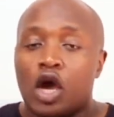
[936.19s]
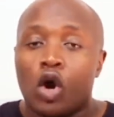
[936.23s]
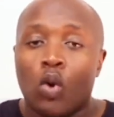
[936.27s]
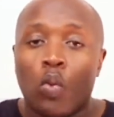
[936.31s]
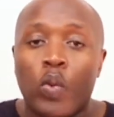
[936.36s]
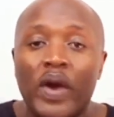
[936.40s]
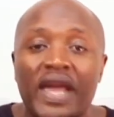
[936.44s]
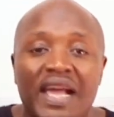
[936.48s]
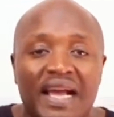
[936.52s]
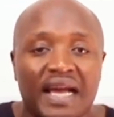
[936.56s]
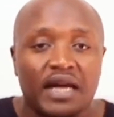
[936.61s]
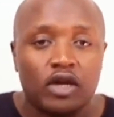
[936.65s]

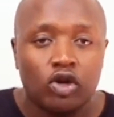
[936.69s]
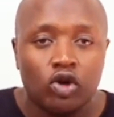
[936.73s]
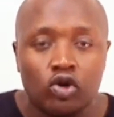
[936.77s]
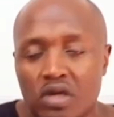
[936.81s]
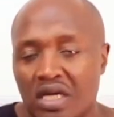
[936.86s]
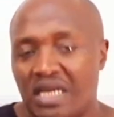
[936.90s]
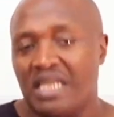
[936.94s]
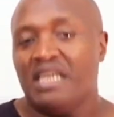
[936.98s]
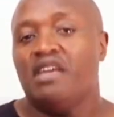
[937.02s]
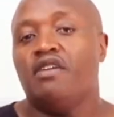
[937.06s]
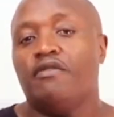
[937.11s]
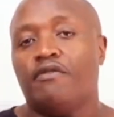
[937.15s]
We cannot
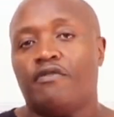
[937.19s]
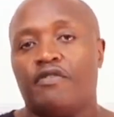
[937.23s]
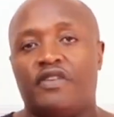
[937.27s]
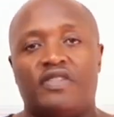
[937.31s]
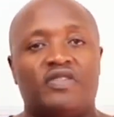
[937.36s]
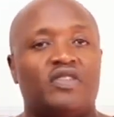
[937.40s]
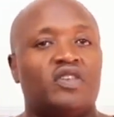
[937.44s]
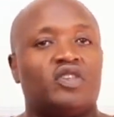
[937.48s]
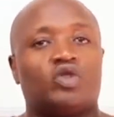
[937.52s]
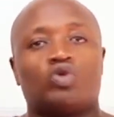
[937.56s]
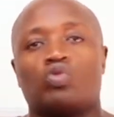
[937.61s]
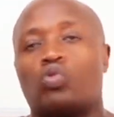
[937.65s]
live in
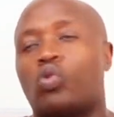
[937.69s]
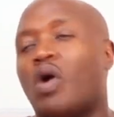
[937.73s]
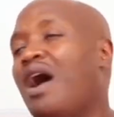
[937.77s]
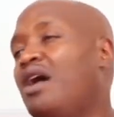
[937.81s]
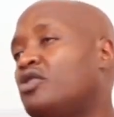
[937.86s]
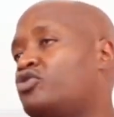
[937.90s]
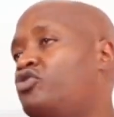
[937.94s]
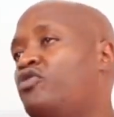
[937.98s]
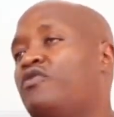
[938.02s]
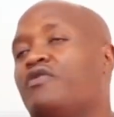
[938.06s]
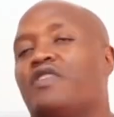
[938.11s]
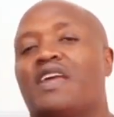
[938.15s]
this
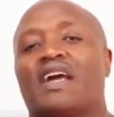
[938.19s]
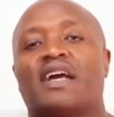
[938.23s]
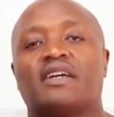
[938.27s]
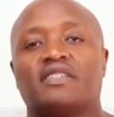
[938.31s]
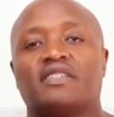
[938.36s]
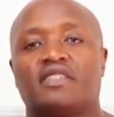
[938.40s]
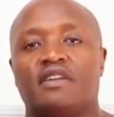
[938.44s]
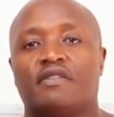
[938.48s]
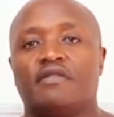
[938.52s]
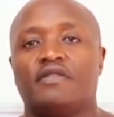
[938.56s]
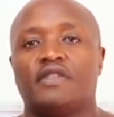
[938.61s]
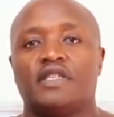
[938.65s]
world of
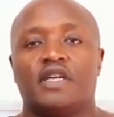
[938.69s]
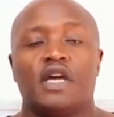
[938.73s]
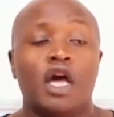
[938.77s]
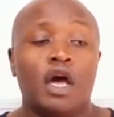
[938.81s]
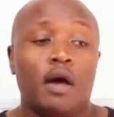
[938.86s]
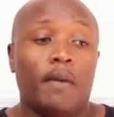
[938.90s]
negativity.